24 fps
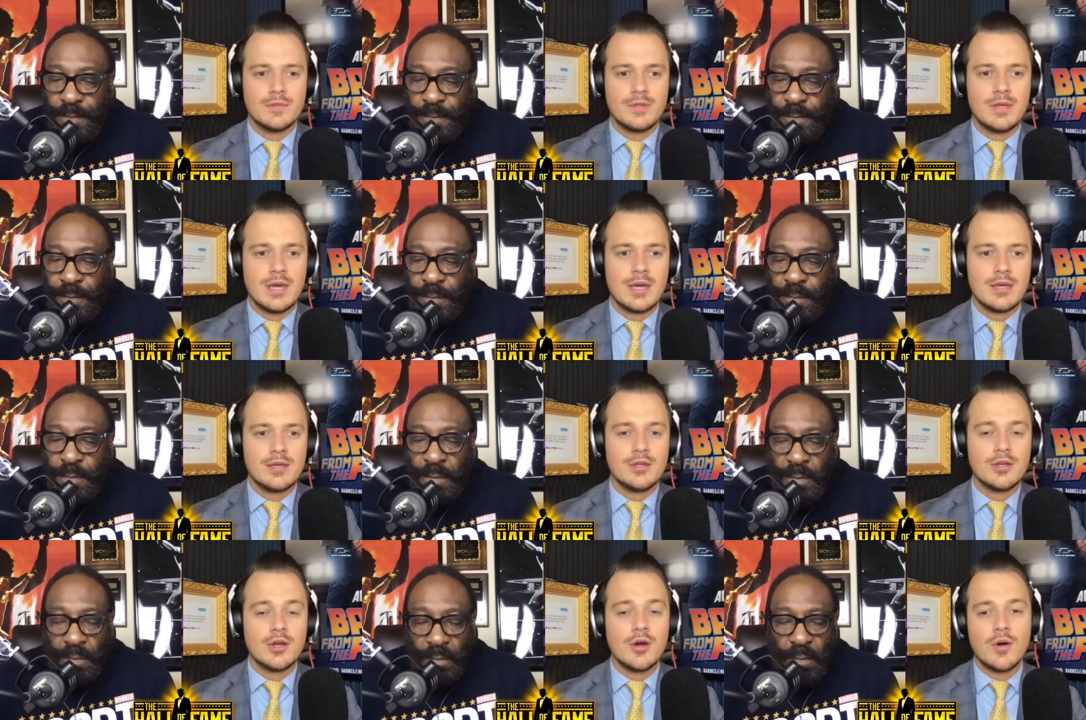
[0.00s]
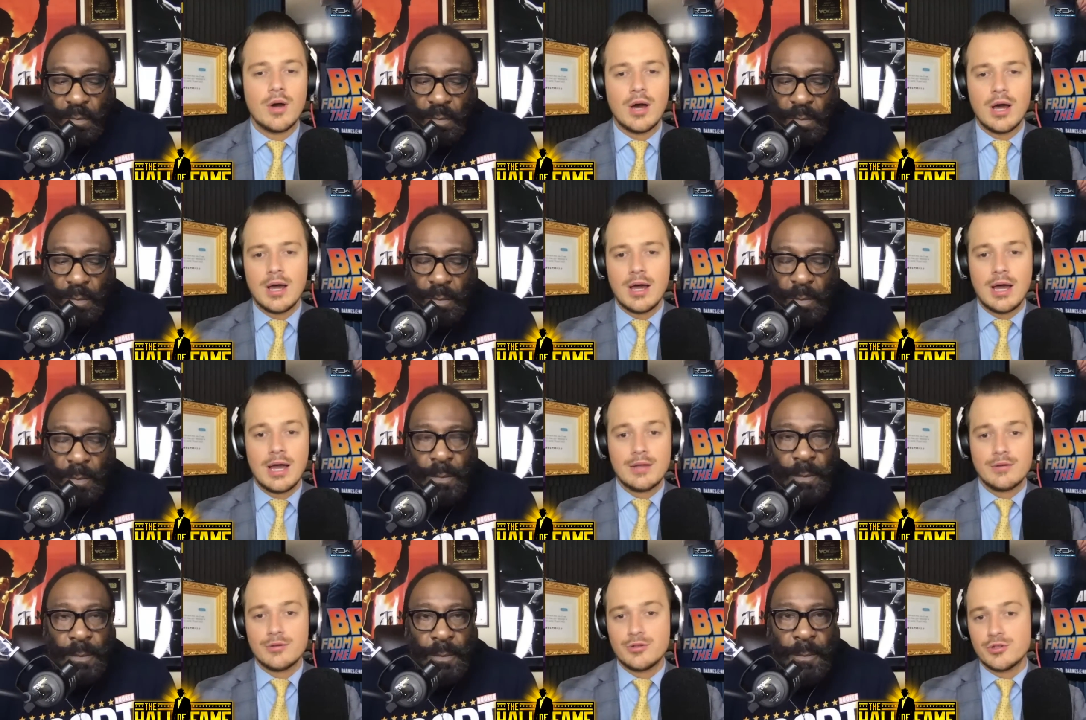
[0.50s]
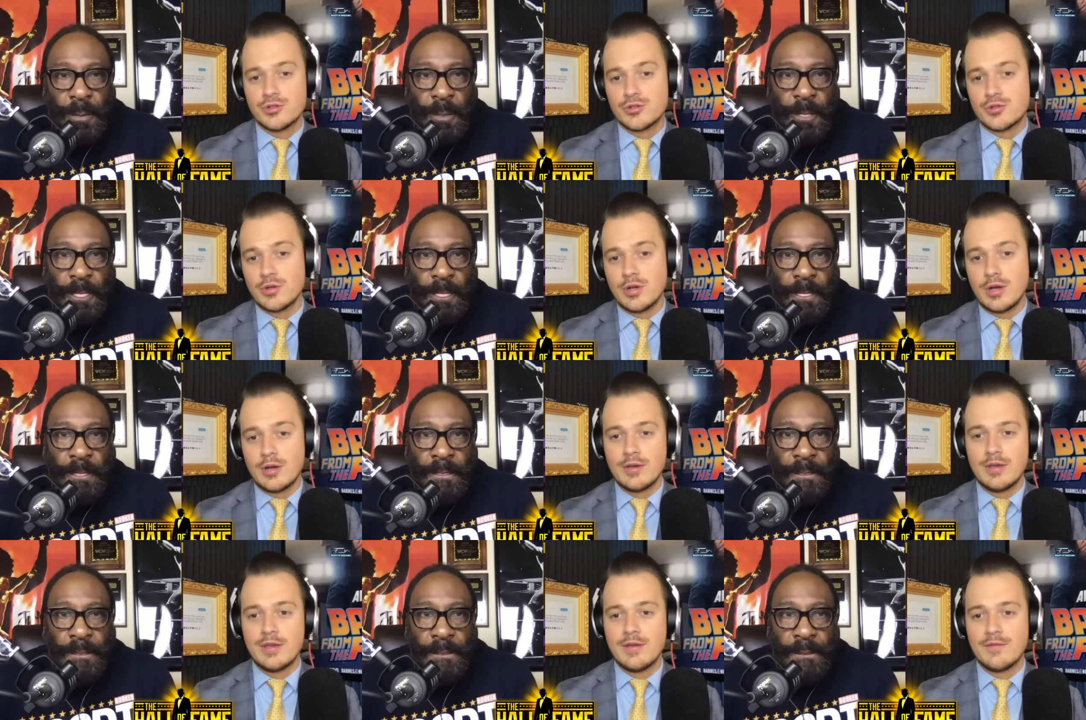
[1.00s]
Speaker 1: yeah, you know, uh, I just
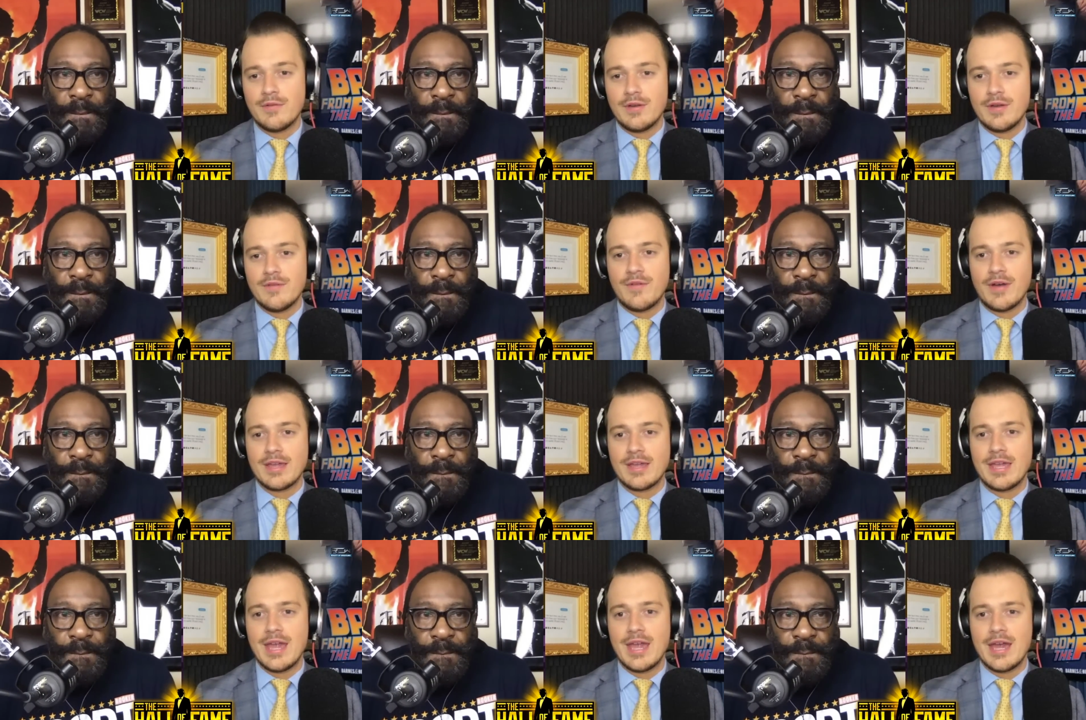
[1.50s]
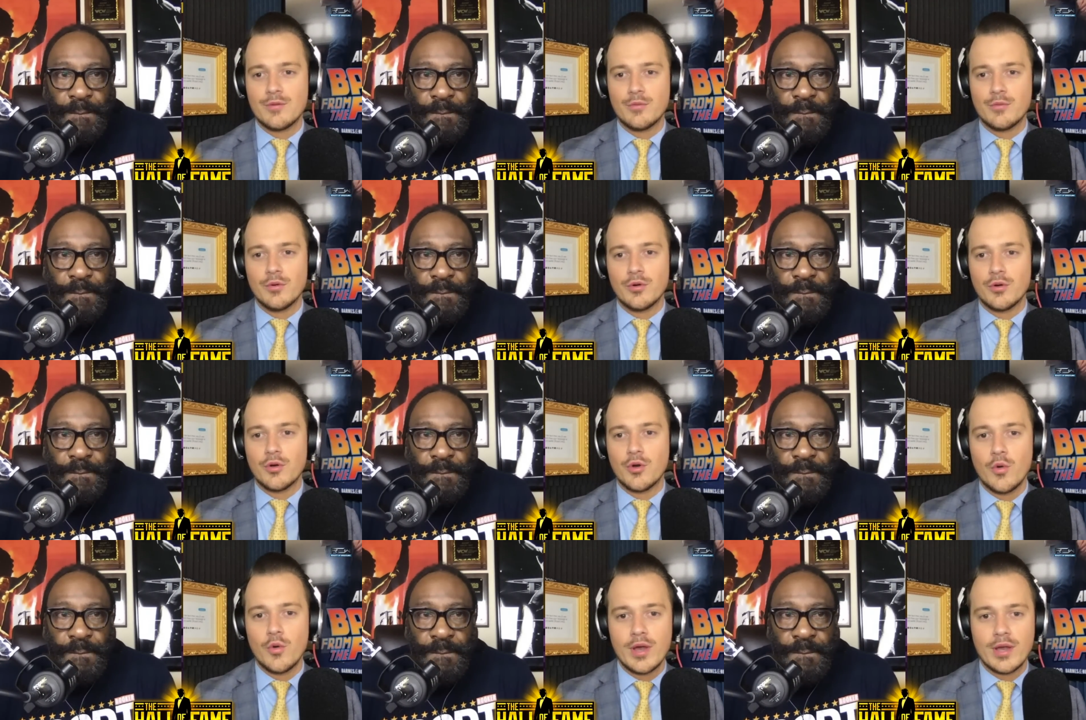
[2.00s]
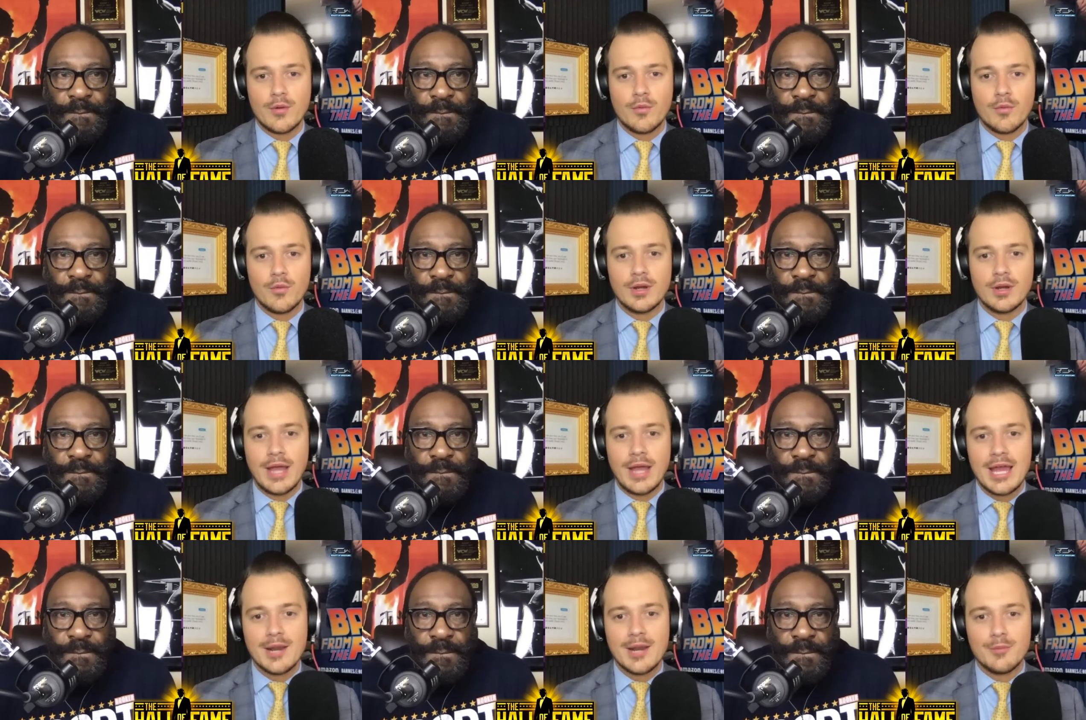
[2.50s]
uh, if if I can real quick,
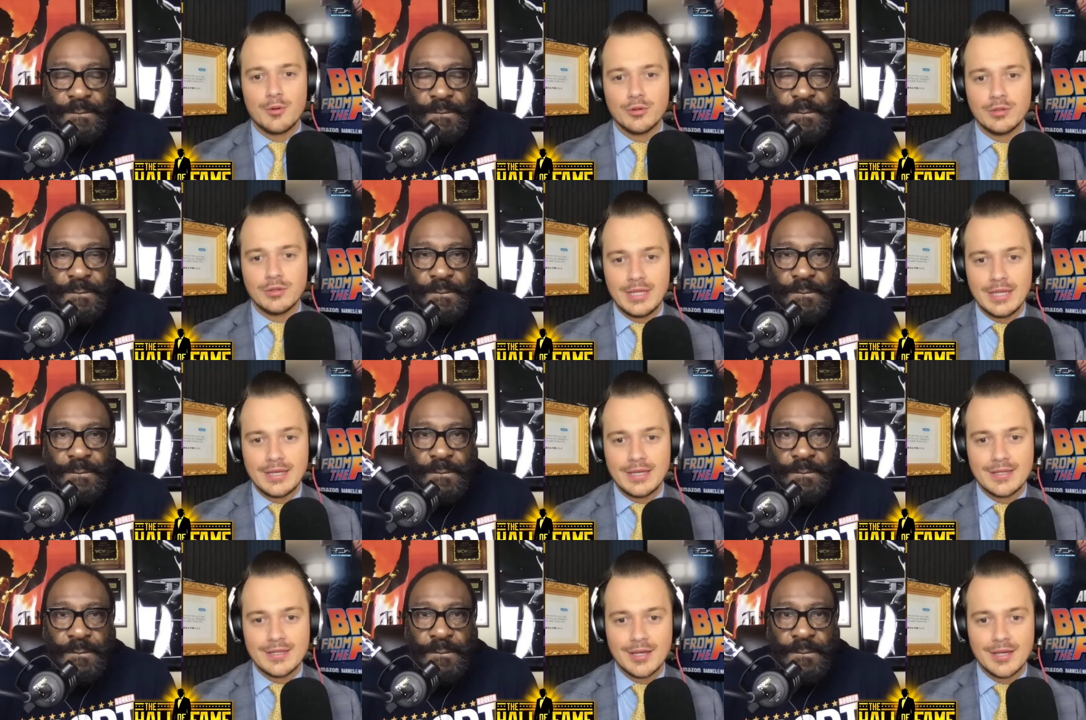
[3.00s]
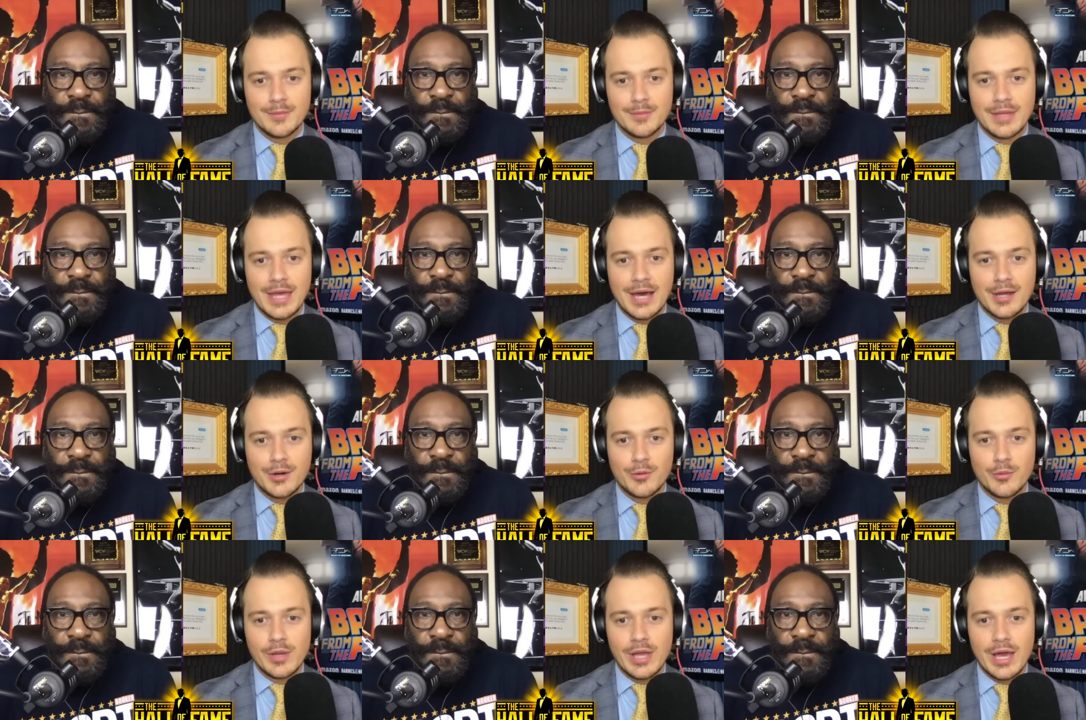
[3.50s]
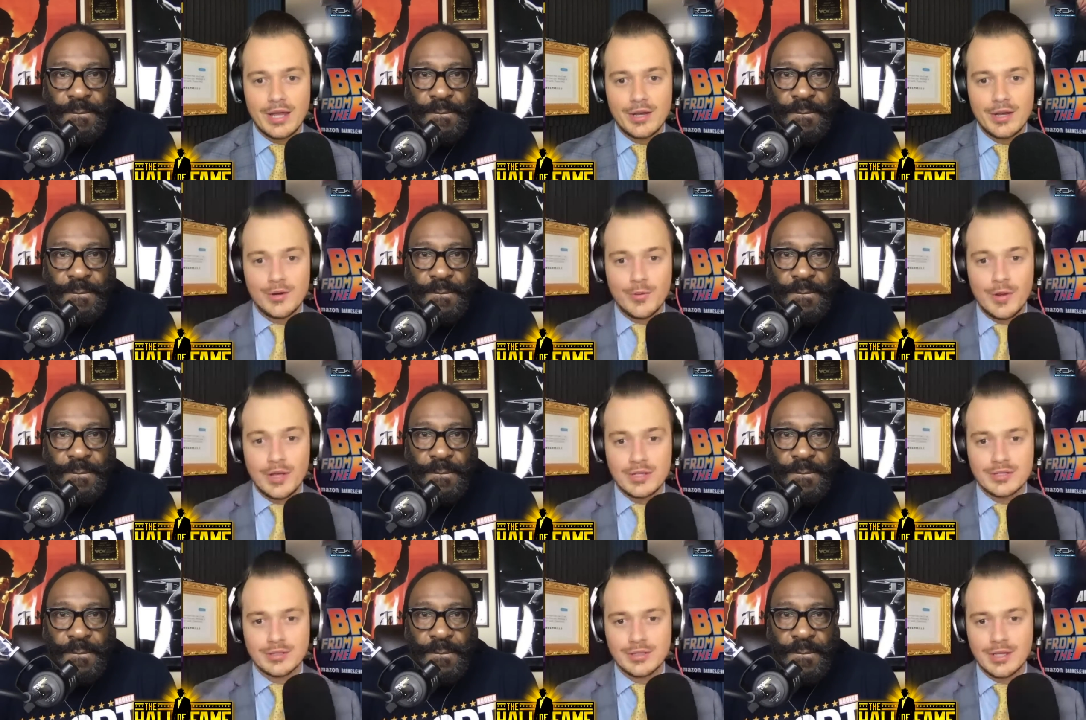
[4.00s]
when Animal did come down to reality
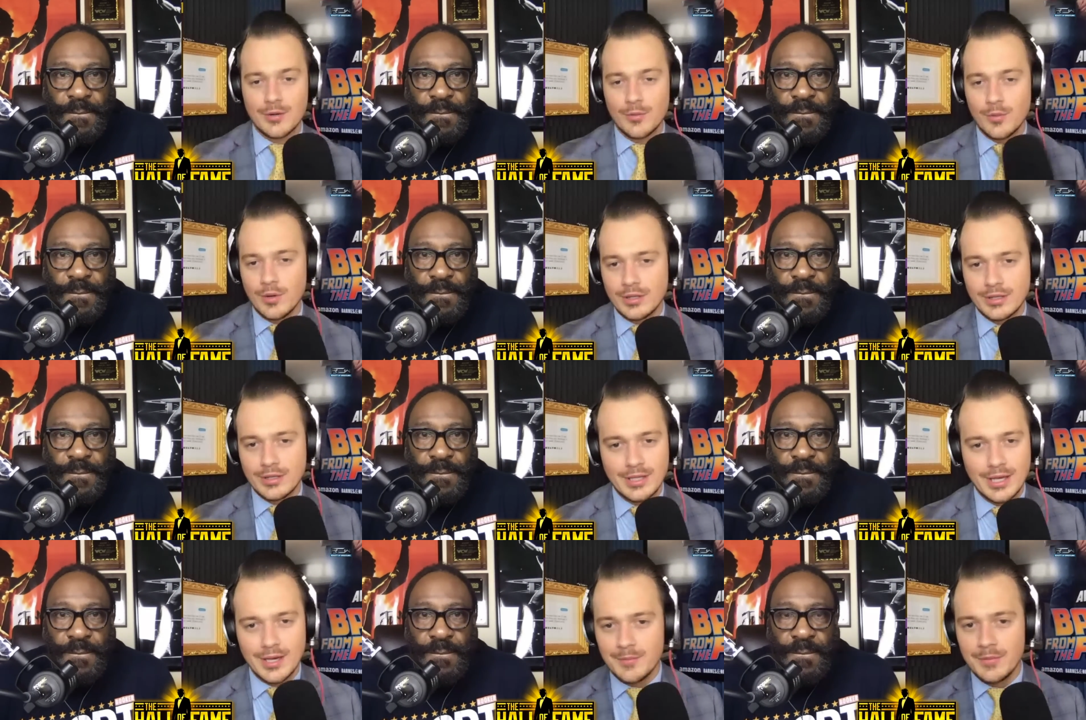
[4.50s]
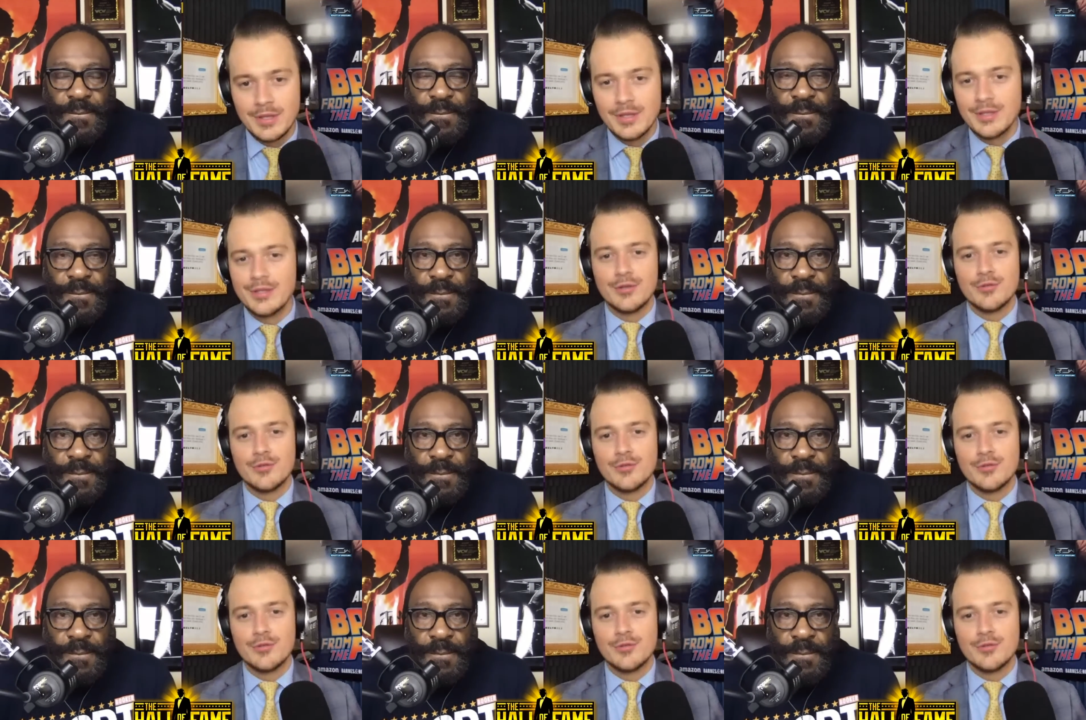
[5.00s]
wrestling that one time,